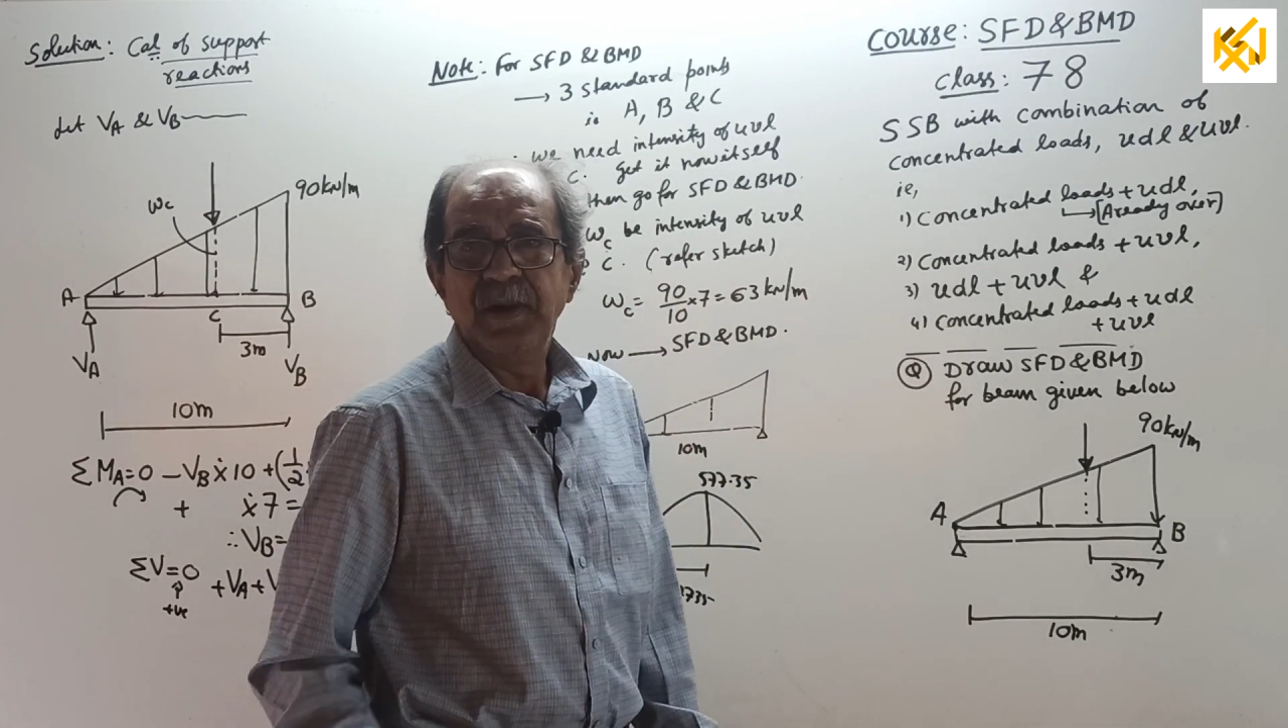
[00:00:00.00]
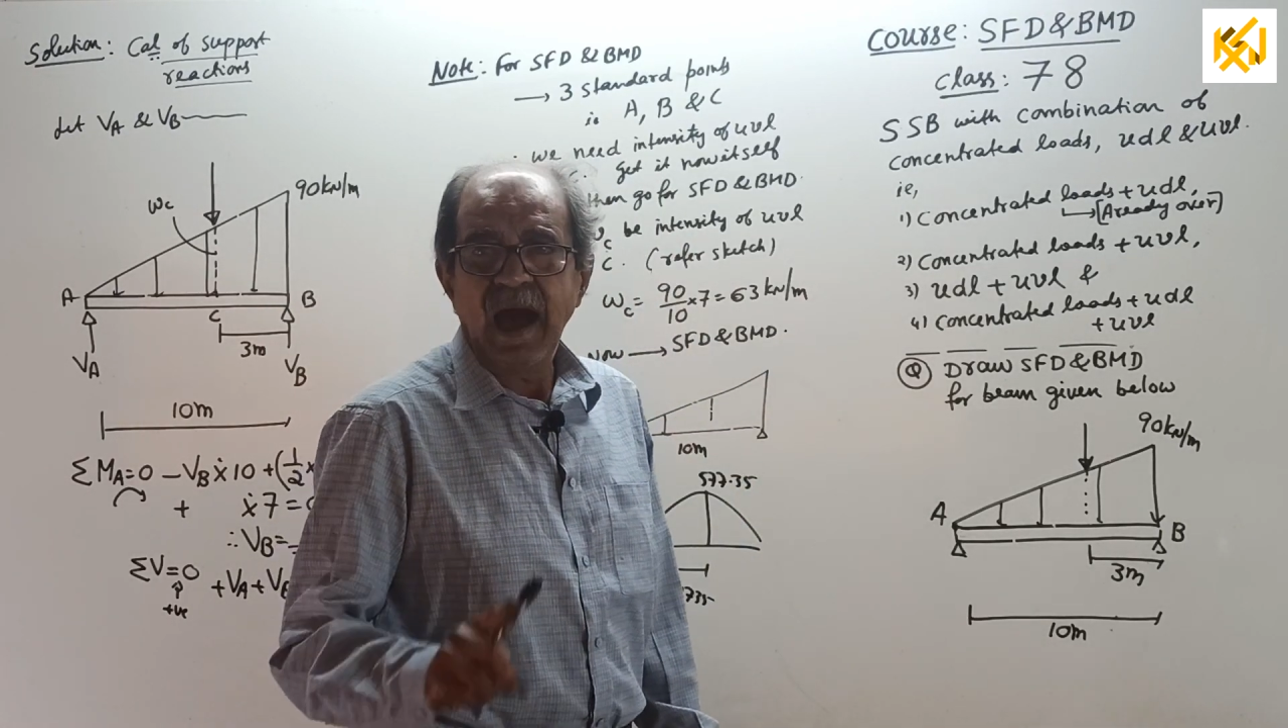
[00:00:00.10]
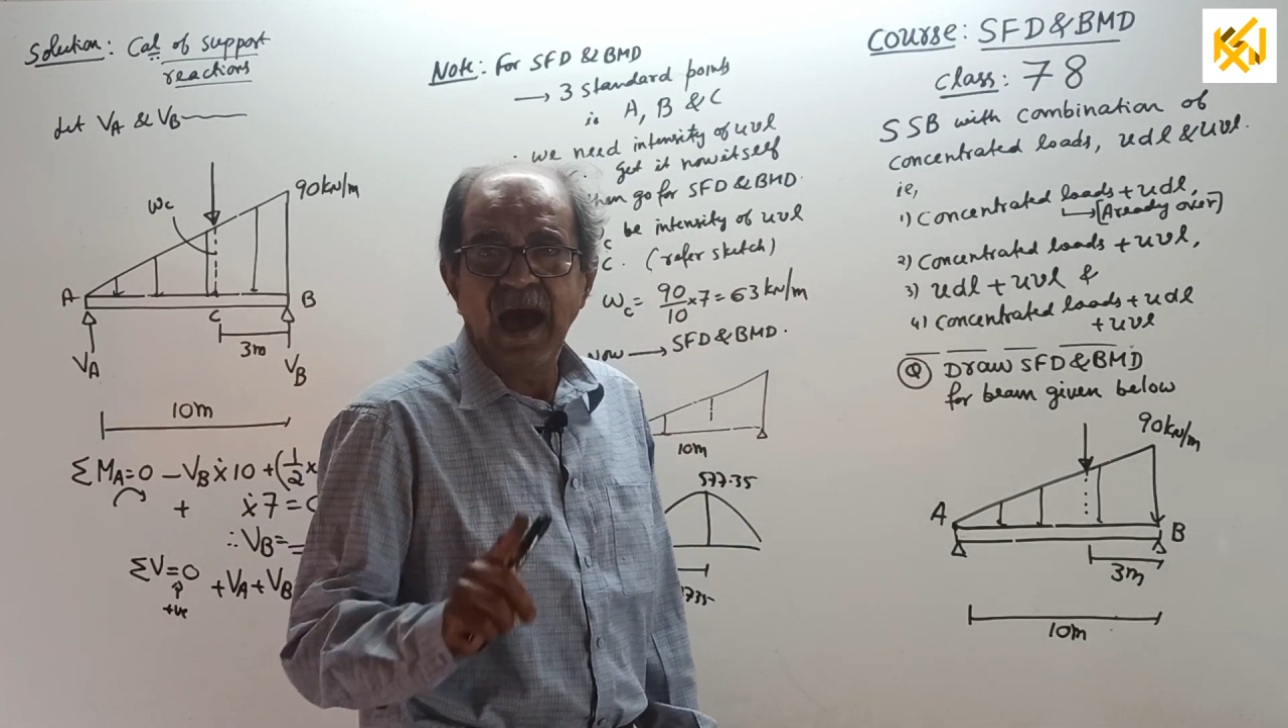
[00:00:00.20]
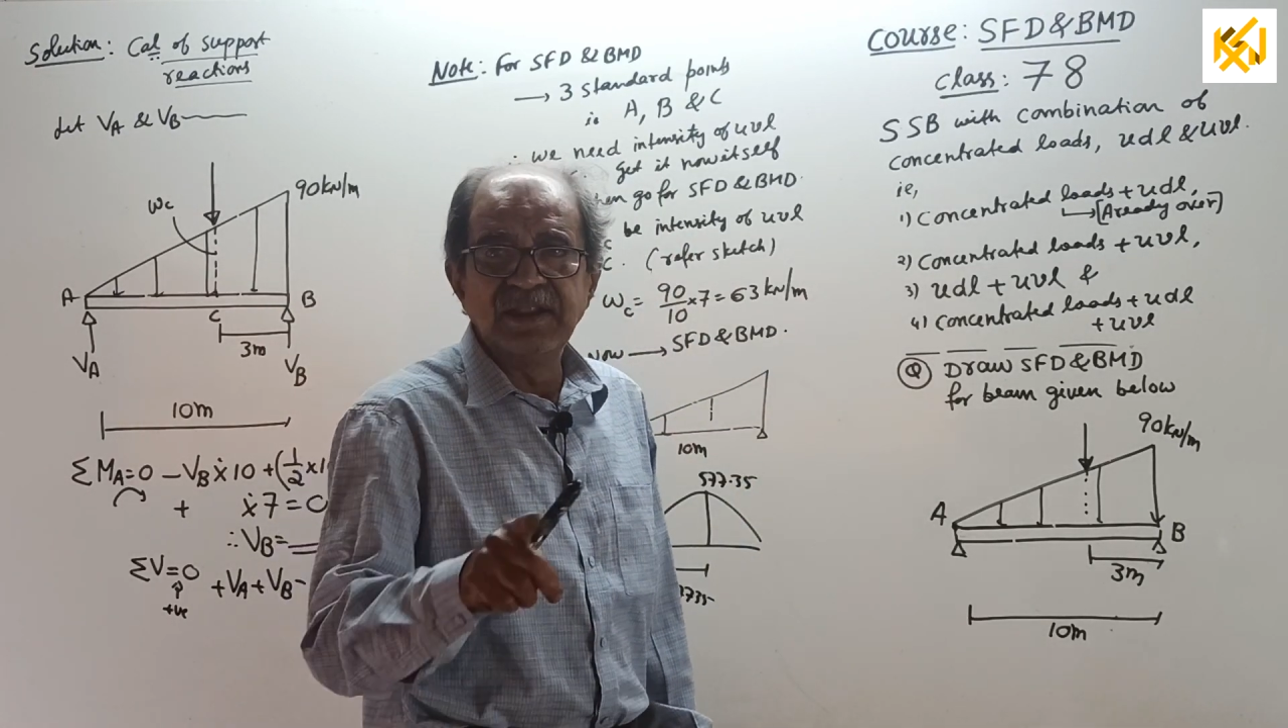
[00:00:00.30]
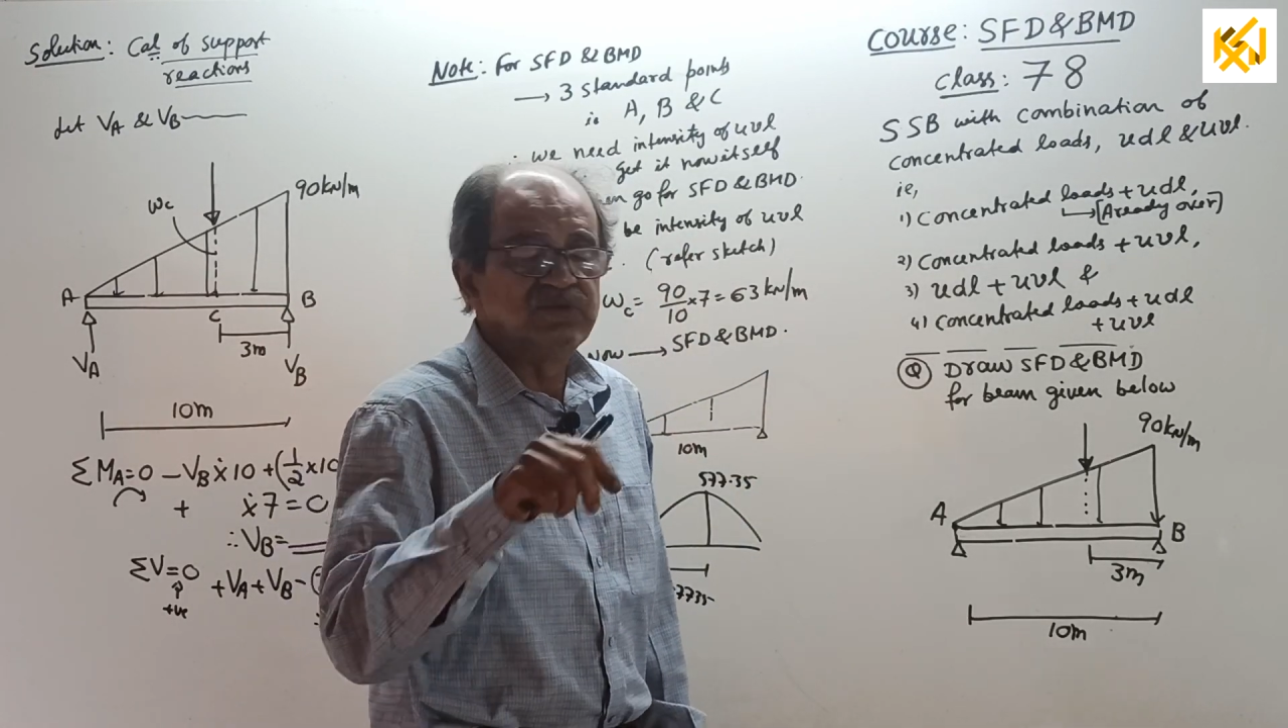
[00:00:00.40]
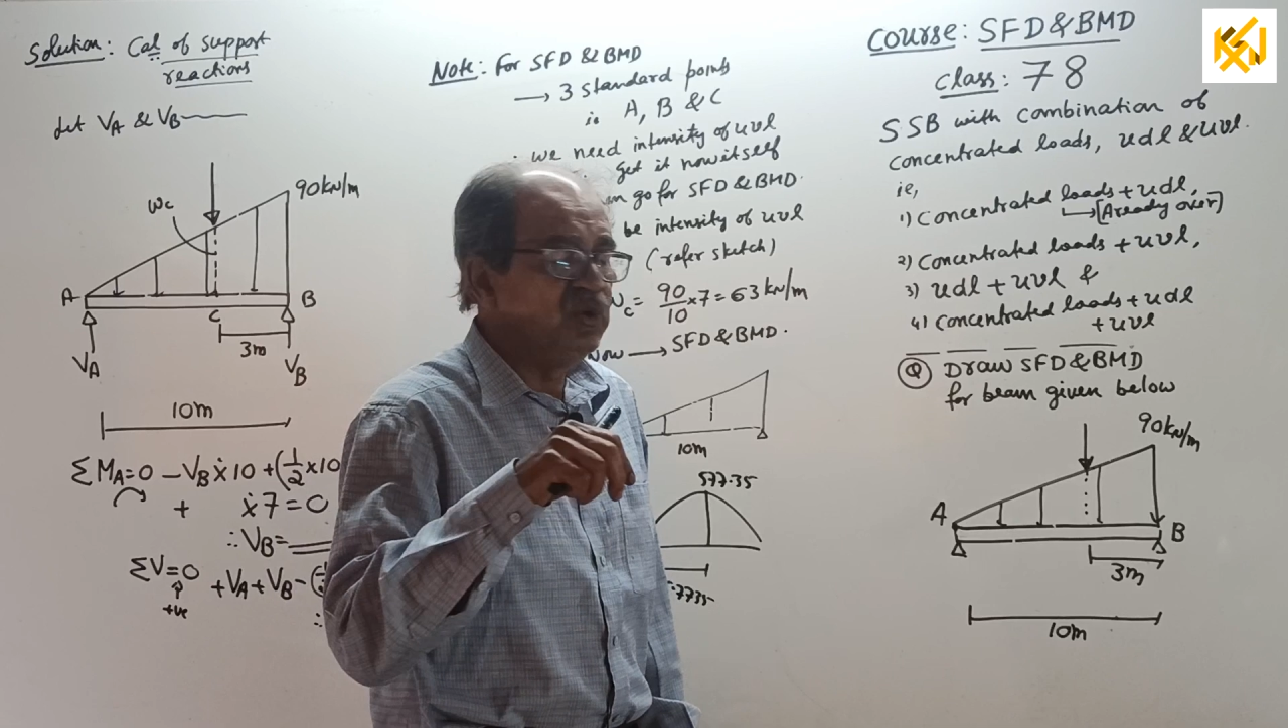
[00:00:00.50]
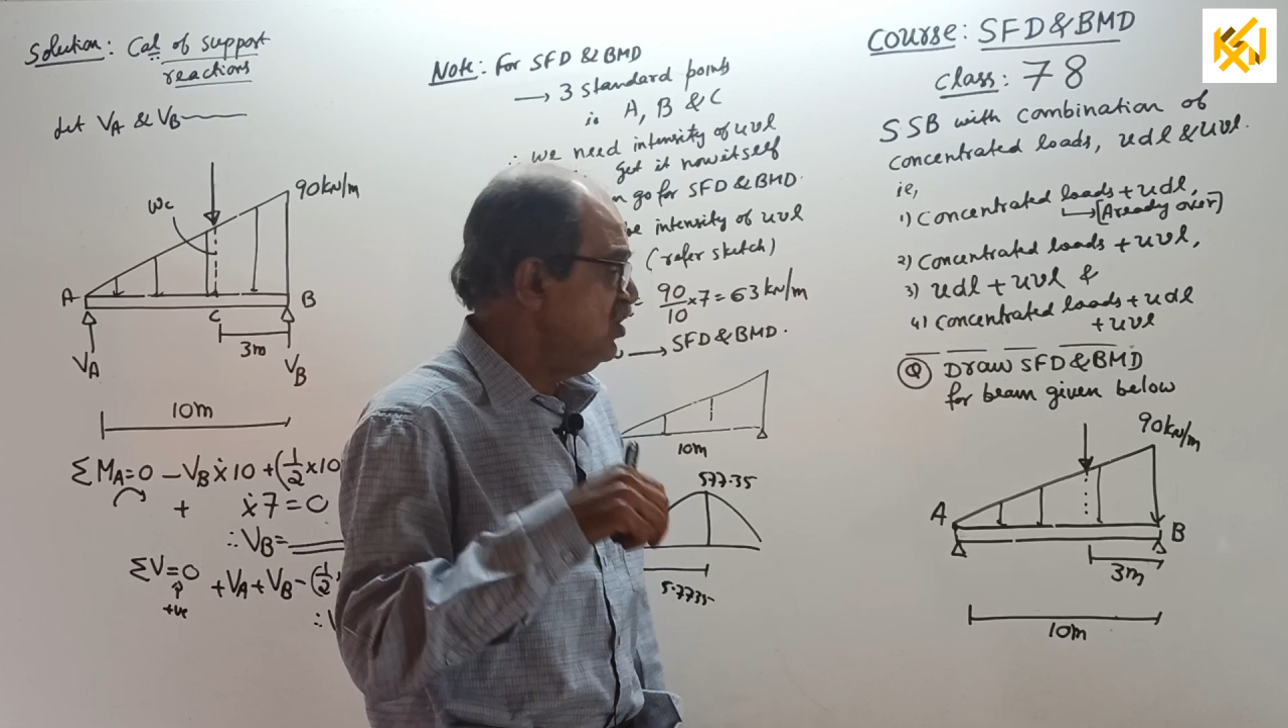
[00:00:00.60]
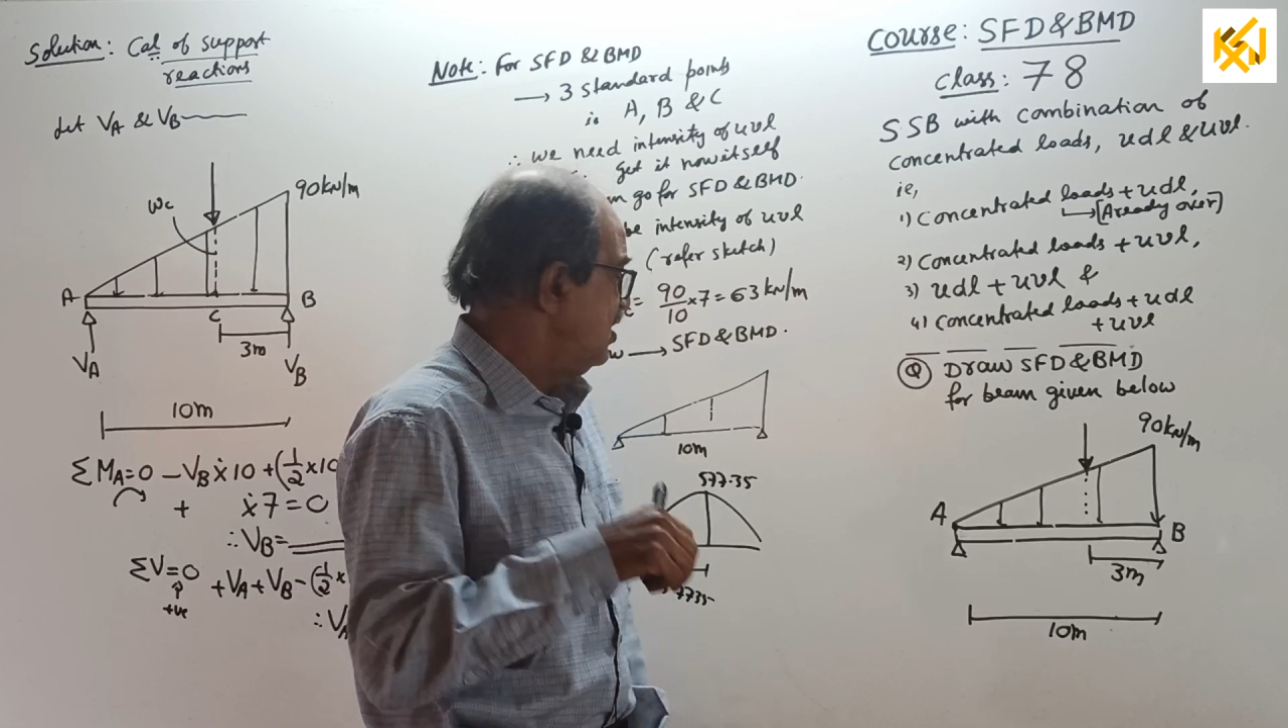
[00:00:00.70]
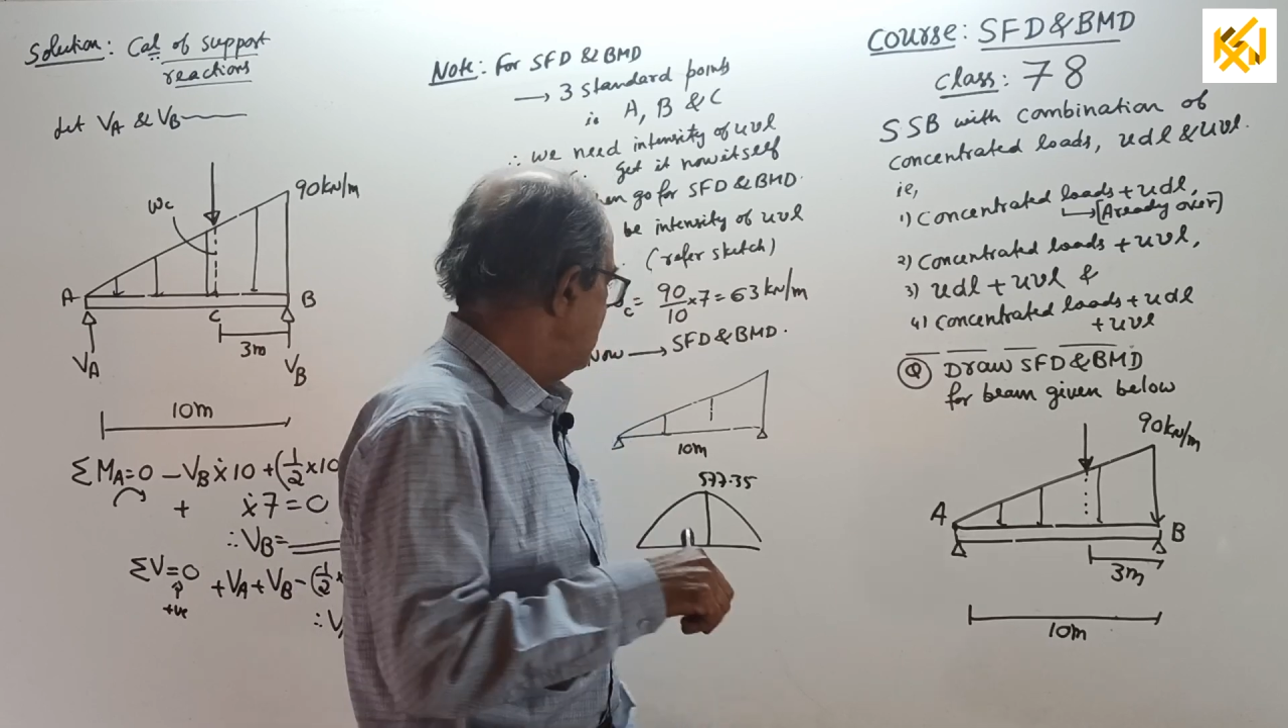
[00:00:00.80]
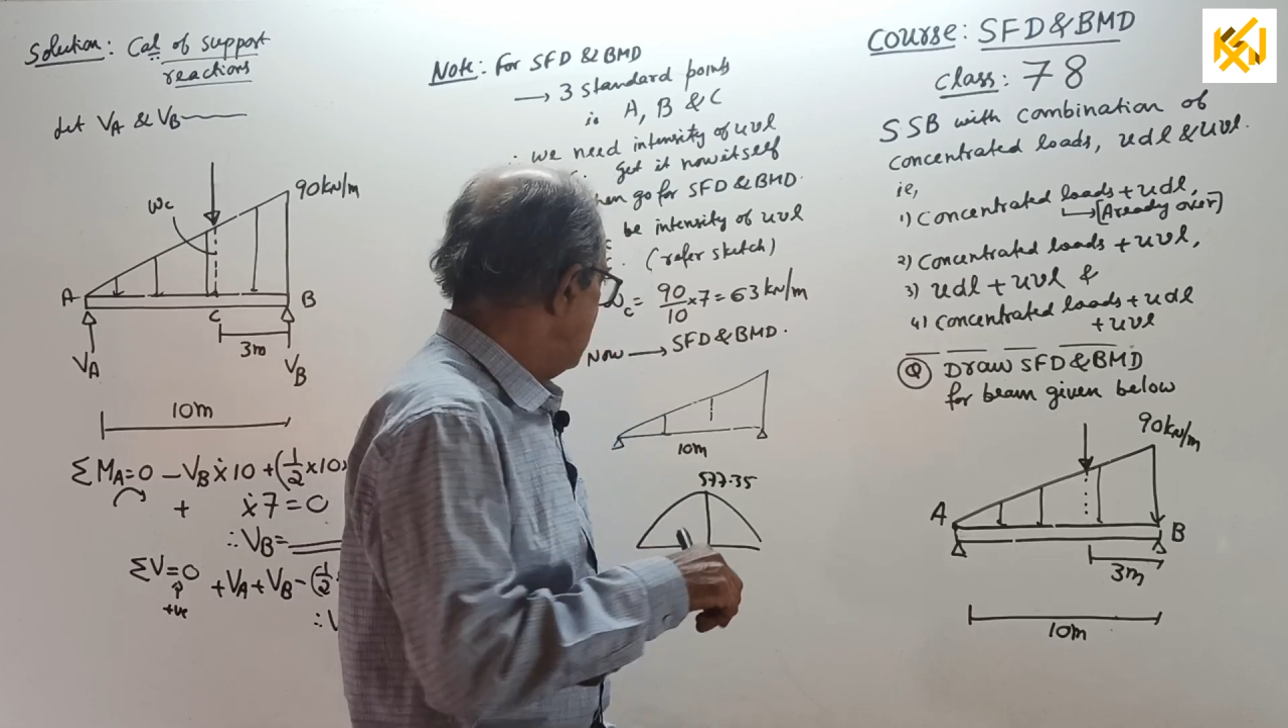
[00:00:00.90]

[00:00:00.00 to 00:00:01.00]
Also,